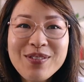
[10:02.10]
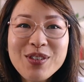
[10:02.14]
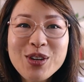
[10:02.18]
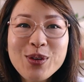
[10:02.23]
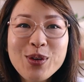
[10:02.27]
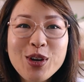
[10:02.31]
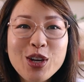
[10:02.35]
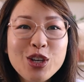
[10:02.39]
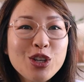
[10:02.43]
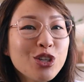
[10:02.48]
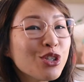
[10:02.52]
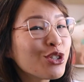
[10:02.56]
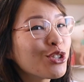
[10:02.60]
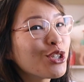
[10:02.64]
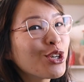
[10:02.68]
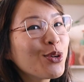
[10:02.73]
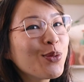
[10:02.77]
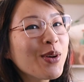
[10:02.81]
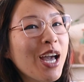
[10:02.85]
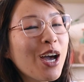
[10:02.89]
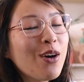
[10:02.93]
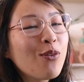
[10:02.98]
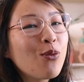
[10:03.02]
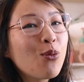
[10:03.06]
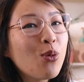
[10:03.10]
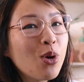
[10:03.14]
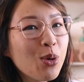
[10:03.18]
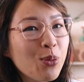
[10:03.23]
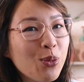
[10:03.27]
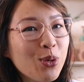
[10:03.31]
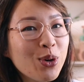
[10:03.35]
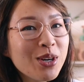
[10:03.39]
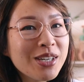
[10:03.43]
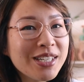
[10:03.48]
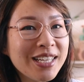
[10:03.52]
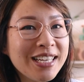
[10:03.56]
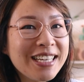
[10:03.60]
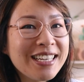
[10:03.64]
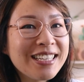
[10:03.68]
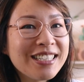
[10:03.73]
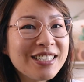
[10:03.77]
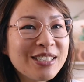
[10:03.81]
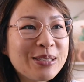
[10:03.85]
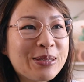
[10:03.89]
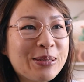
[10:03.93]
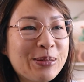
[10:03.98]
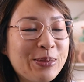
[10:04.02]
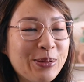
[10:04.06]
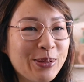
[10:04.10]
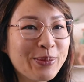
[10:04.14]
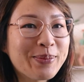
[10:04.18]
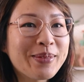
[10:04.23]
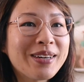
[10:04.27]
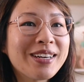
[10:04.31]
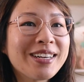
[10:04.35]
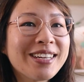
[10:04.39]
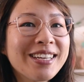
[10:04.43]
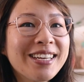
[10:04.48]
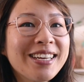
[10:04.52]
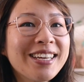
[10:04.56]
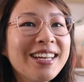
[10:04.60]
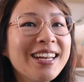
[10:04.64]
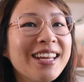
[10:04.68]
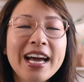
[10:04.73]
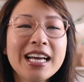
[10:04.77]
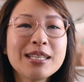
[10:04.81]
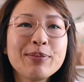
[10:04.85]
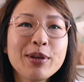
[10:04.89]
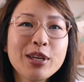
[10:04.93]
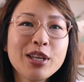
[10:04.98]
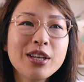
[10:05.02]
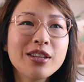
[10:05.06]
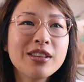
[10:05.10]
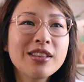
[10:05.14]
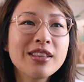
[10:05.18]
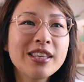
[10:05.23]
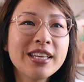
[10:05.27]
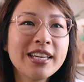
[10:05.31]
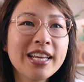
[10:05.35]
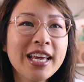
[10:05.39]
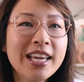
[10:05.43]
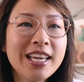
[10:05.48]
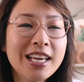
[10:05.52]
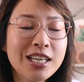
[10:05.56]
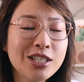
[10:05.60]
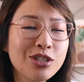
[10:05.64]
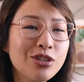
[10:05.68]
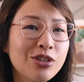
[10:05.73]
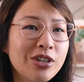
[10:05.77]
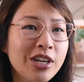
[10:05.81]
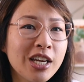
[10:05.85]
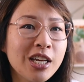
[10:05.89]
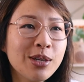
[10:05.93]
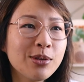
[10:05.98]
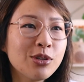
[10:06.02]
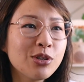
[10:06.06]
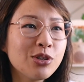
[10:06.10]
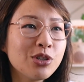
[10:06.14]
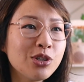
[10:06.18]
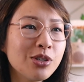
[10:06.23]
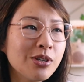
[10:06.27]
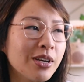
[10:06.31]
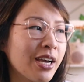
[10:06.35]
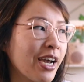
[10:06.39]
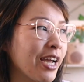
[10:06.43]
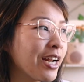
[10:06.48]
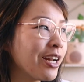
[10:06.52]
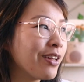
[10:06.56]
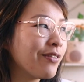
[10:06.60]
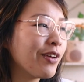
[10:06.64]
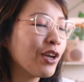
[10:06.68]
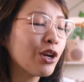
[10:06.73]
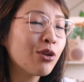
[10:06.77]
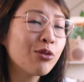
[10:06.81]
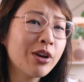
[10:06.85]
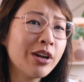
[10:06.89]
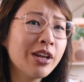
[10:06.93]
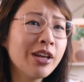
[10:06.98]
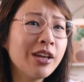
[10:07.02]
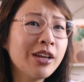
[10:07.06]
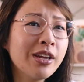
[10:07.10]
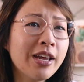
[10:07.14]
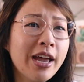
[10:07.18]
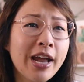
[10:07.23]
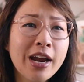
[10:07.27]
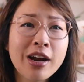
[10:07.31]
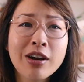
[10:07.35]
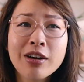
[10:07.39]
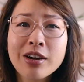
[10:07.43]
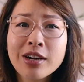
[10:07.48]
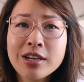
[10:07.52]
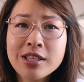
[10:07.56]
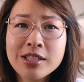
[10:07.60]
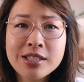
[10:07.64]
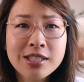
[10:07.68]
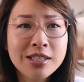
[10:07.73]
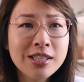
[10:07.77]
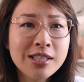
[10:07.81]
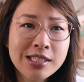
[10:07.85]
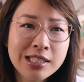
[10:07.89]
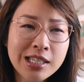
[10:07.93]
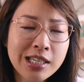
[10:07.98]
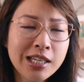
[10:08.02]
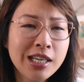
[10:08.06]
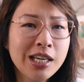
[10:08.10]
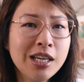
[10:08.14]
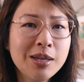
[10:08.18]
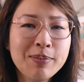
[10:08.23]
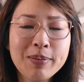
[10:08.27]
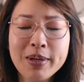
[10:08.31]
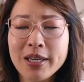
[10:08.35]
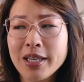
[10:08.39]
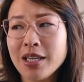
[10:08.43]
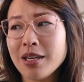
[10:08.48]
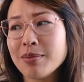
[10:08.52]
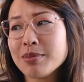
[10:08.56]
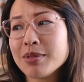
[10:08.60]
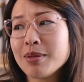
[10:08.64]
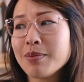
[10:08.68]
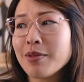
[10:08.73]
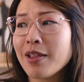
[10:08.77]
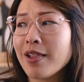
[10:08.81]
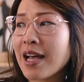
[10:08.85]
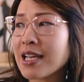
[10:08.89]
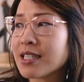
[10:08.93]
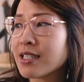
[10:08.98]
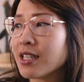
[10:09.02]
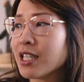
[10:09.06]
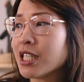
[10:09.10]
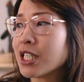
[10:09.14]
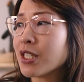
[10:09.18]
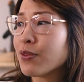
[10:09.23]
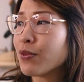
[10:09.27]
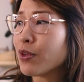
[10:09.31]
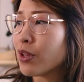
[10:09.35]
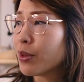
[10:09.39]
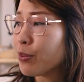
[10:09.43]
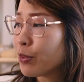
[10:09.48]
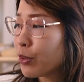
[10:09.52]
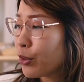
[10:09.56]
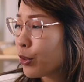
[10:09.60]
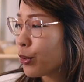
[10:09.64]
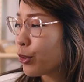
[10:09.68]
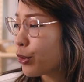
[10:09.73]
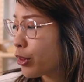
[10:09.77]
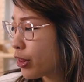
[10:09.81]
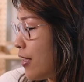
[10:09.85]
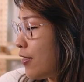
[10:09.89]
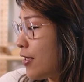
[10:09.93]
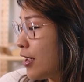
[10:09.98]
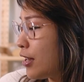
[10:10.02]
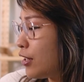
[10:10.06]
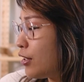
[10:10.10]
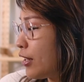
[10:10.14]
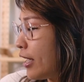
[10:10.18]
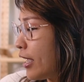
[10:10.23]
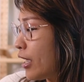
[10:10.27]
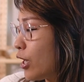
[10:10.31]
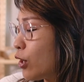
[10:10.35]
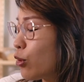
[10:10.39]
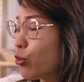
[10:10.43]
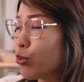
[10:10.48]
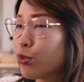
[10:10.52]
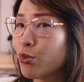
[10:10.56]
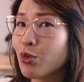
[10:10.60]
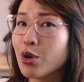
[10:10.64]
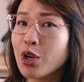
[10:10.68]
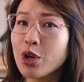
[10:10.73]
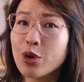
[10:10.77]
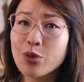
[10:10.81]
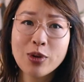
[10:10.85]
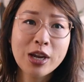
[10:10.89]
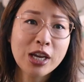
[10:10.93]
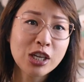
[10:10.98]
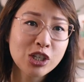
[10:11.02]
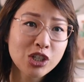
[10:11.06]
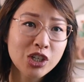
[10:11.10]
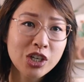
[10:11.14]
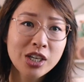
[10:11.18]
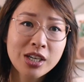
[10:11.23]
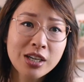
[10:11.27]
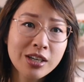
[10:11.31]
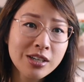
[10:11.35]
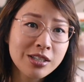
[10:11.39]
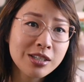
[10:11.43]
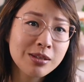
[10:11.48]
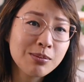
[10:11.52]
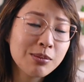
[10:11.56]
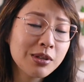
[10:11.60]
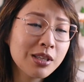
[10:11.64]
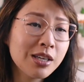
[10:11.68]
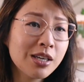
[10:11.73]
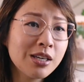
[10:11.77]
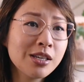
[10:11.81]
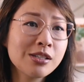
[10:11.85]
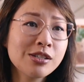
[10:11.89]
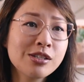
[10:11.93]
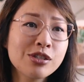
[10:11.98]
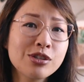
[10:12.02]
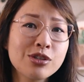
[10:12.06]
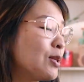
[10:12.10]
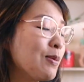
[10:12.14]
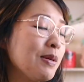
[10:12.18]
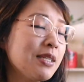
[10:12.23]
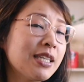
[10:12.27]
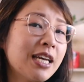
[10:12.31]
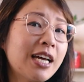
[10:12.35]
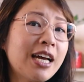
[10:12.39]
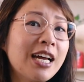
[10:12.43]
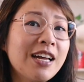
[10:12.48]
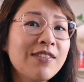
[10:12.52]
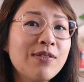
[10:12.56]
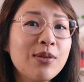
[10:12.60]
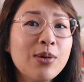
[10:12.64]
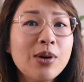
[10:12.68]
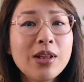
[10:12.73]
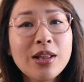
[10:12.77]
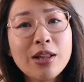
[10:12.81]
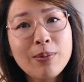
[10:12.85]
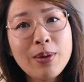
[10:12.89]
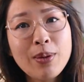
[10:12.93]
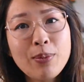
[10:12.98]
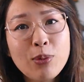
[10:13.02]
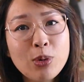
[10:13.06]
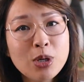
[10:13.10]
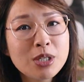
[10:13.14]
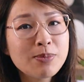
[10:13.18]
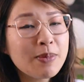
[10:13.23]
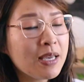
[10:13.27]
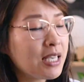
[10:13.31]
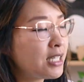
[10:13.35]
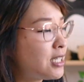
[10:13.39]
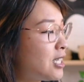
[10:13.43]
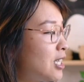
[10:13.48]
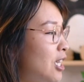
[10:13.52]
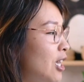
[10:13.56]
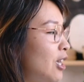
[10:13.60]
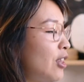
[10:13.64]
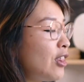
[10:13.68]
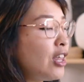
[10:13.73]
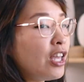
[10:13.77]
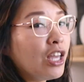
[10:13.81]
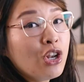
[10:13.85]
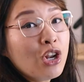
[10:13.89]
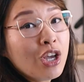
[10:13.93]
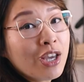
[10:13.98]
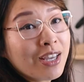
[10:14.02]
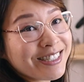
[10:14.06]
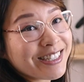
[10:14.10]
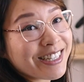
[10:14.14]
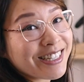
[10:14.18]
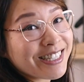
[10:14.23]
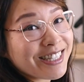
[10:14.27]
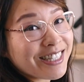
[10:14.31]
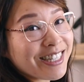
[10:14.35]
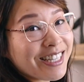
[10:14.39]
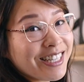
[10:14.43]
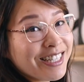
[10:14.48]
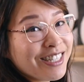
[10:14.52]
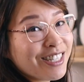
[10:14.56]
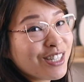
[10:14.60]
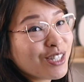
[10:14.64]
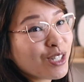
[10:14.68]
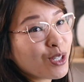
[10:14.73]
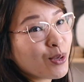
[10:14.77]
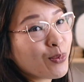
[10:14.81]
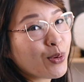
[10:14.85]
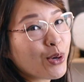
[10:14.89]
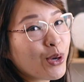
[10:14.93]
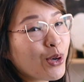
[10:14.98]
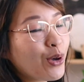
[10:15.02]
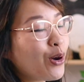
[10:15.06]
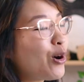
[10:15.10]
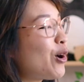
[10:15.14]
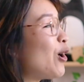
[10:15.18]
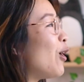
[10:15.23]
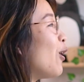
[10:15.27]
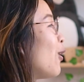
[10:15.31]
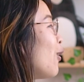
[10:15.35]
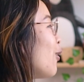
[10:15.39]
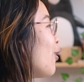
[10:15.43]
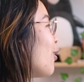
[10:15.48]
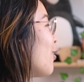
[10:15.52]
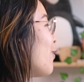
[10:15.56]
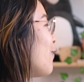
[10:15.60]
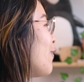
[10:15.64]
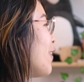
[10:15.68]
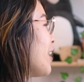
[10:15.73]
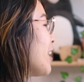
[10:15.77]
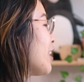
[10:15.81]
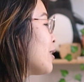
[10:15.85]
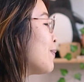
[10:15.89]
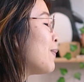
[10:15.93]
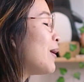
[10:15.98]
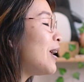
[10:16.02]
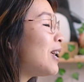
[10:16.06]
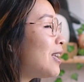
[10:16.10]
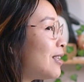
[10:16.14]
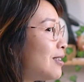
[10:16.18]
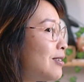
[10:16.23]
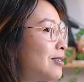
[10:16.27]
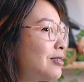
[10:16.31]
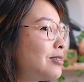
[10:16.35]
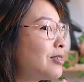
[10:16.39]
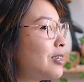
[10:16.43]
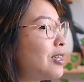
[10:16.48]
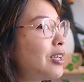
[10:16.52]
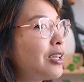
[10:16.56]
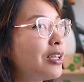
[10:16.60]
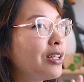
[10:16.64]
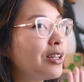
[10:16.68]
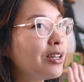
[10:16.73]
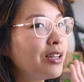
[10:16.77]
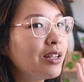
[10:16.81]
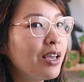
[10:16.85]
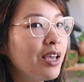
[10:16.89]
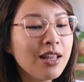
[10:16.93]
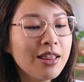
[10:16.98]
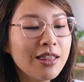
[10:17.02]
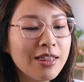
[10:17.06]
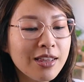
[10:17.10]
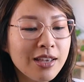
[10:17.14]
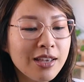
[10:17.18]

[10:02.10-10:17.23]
everyone, so we have one more day until the market. I spent the day yesterday kind of like running errands in the city, picking up some of the last things for the booth, and then like rearranging some of the things, which means I had a little bit more space than just this to put all of like the pins in and